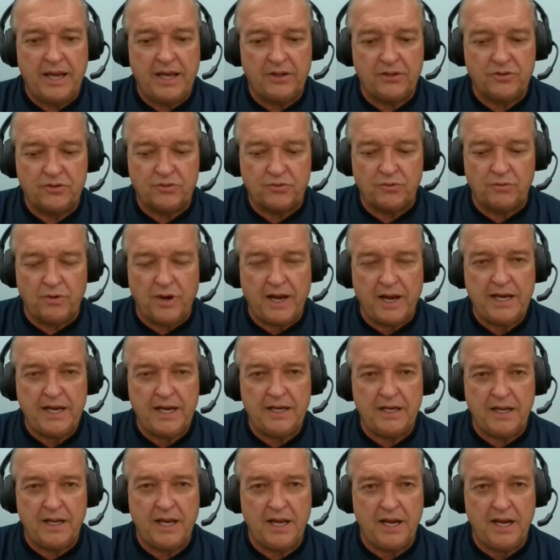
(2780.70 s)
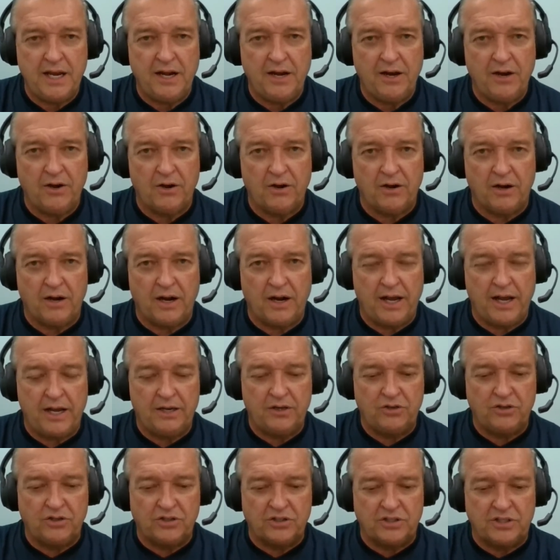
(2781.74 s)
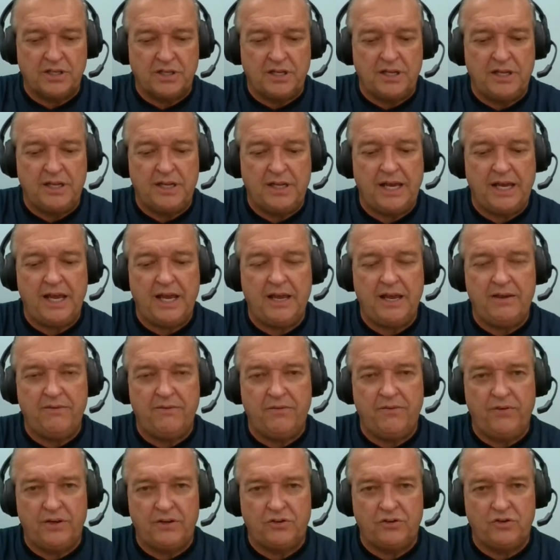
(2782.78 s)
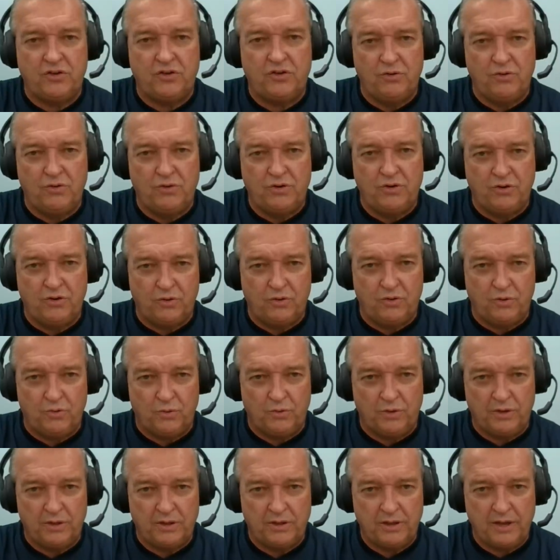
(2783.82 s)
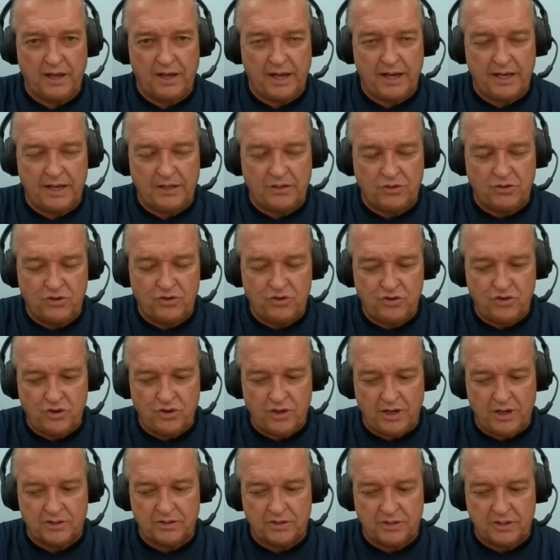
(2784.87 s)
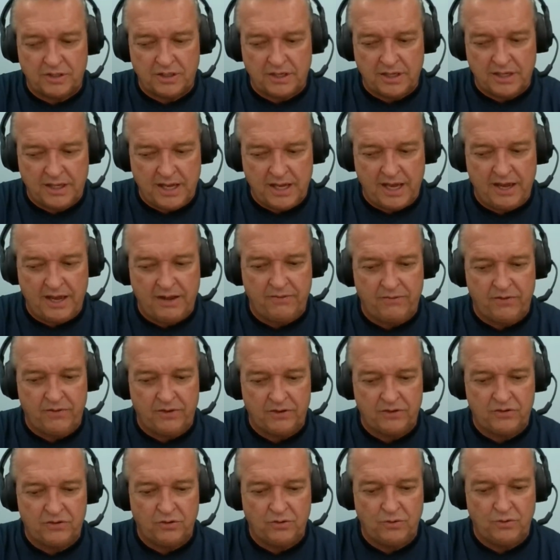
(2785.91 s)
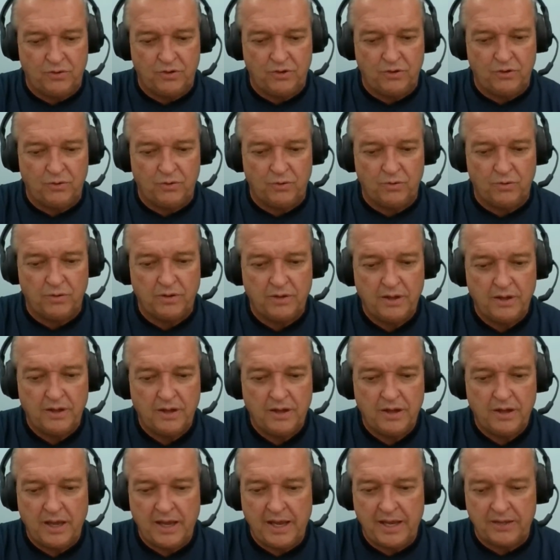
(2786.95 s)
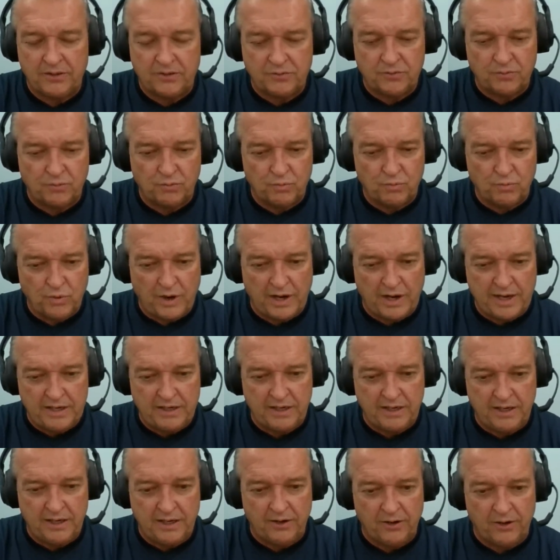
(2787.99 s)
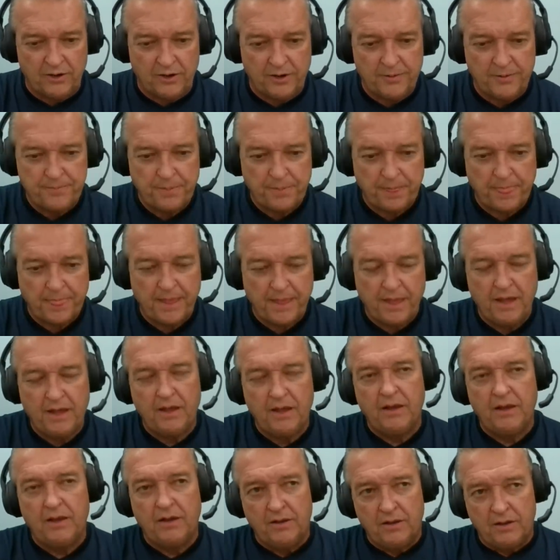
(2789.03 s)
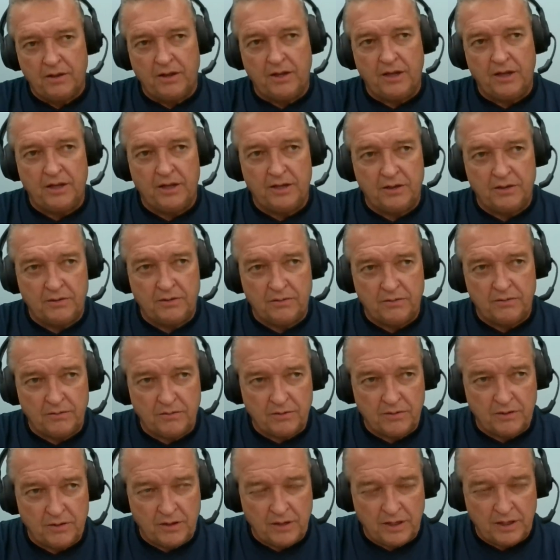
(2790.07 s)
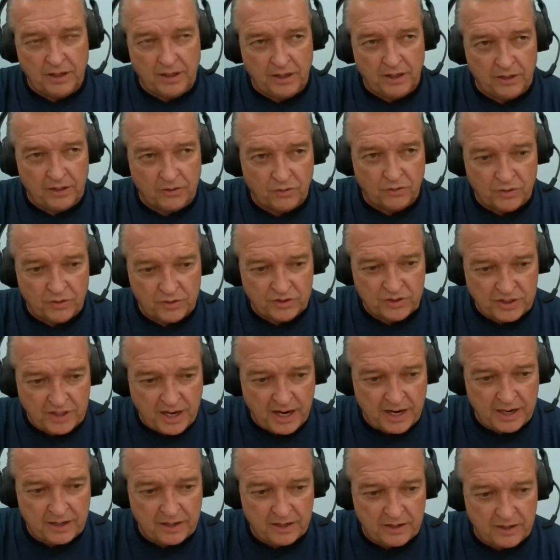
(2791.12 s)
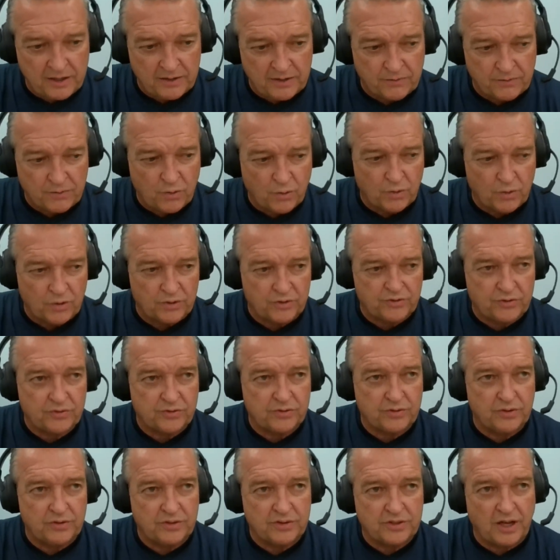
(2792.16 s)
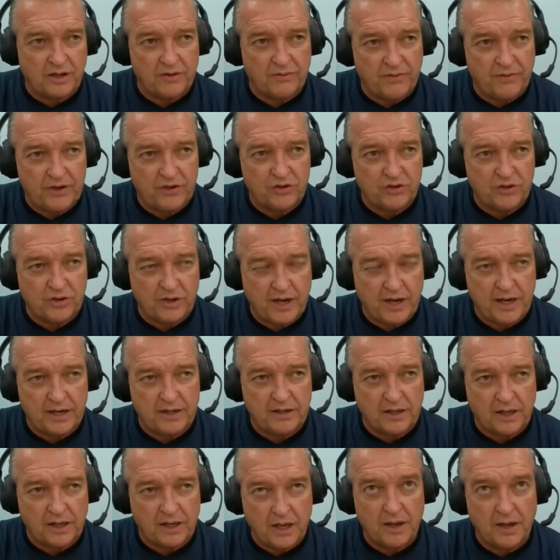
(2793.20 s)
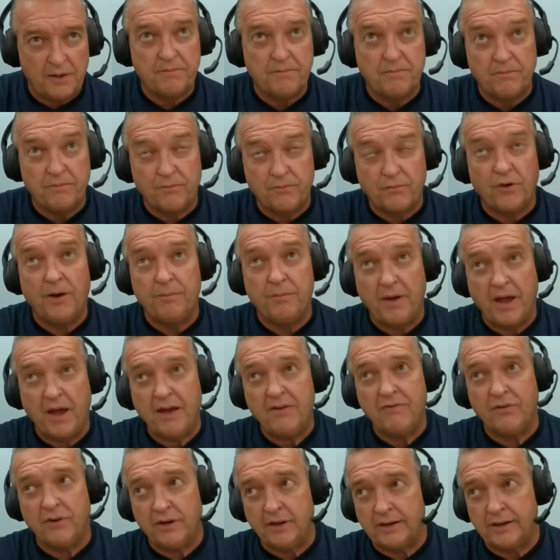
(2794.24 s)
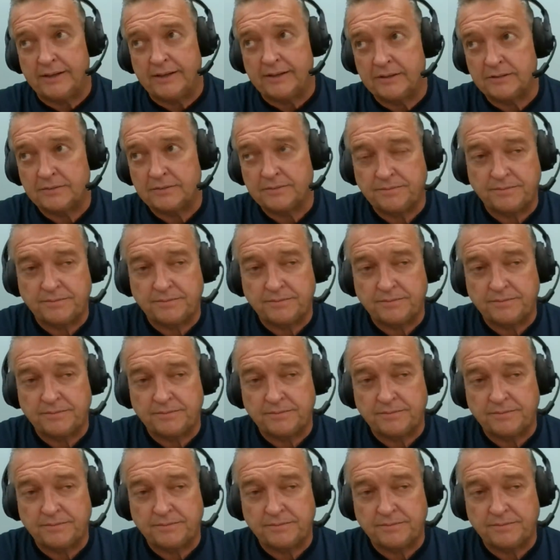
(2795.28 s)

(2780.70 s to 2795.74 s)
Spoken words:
It's right here. I just gave it to you. I just gave it to you. It's right here. In Christianity, of course, salvation had to come from heaven